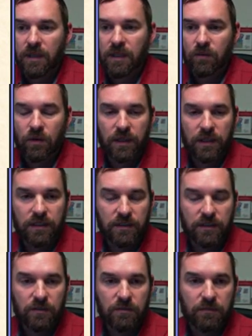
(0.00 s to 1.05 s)
in Oregon that
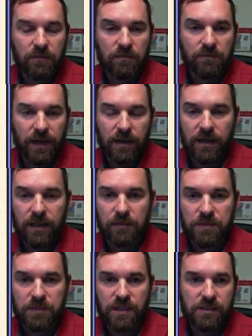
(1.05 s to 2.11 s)
do vary in the
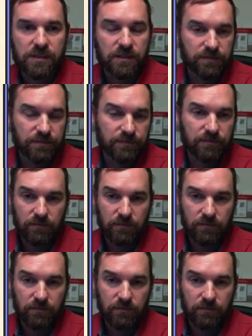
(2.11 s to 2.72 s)
percentage of